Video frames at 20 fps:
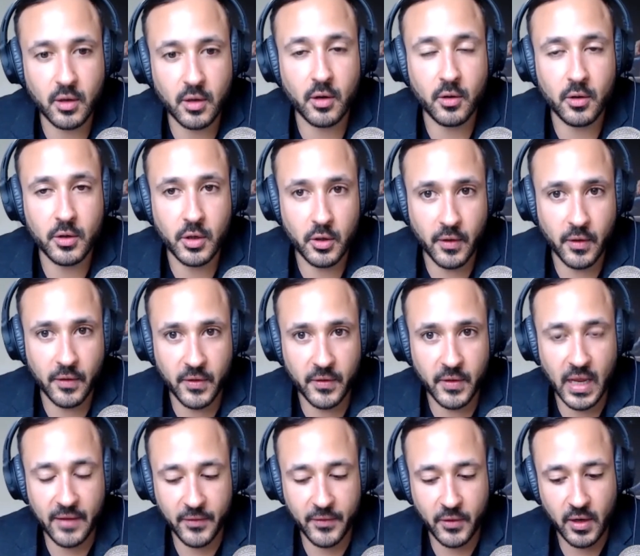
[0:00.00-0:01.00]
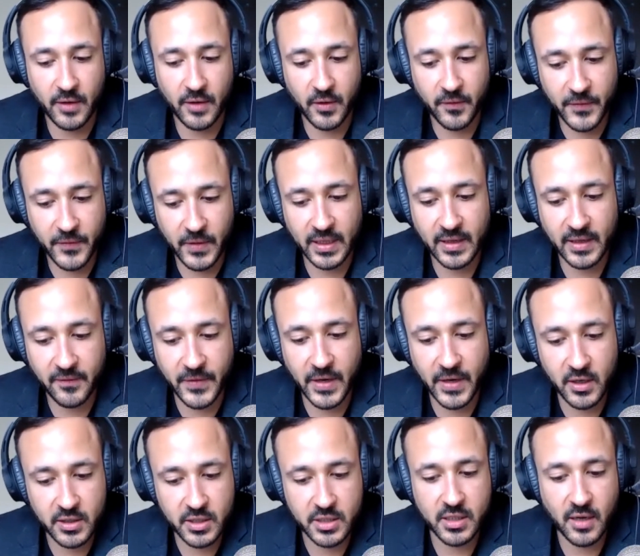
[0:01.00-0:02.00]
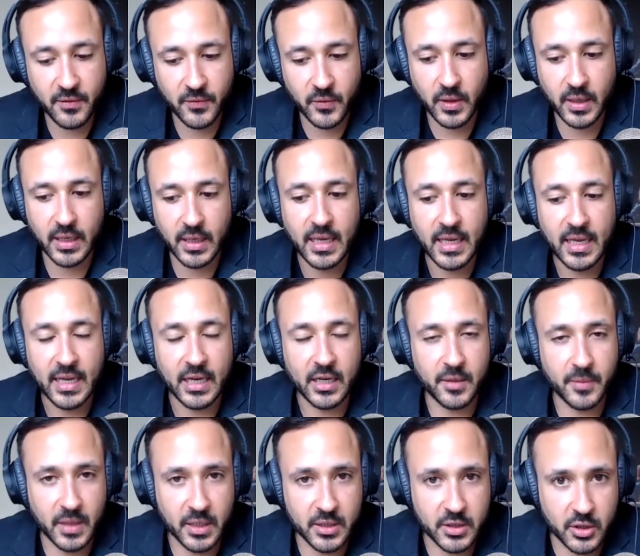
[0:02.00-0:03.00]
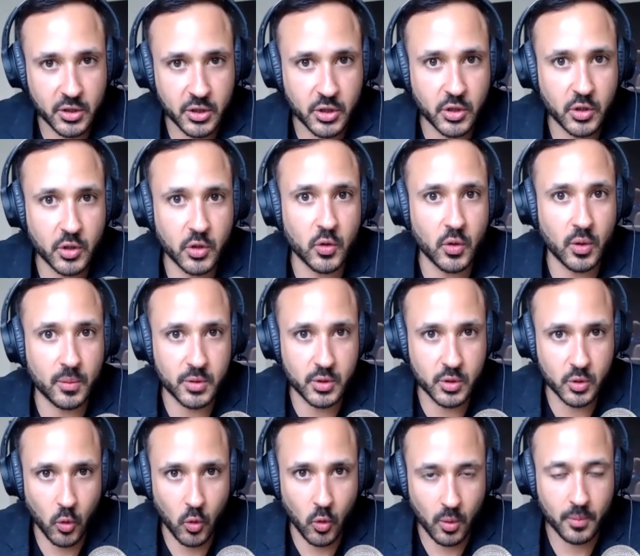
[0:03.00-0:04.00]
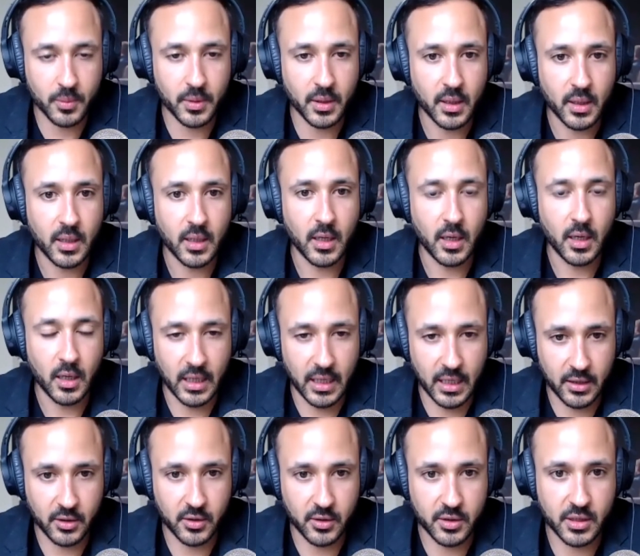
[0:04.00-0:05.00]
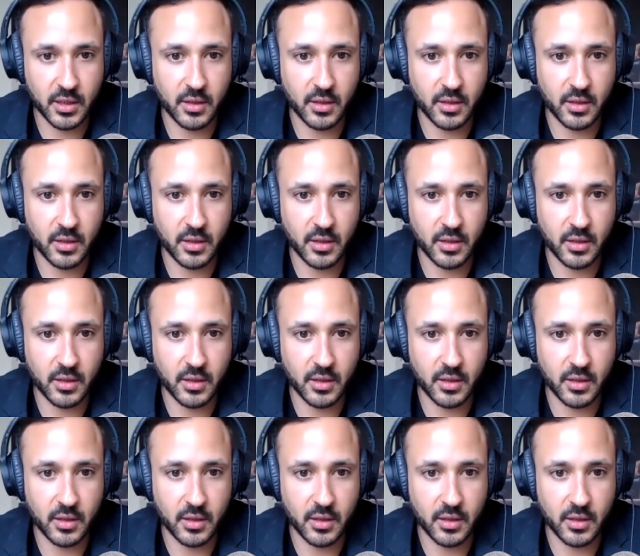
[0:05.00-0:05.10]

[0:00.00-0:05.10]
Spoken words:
Or if you're feeling fear and suffering, because you're too absorbed in yourself.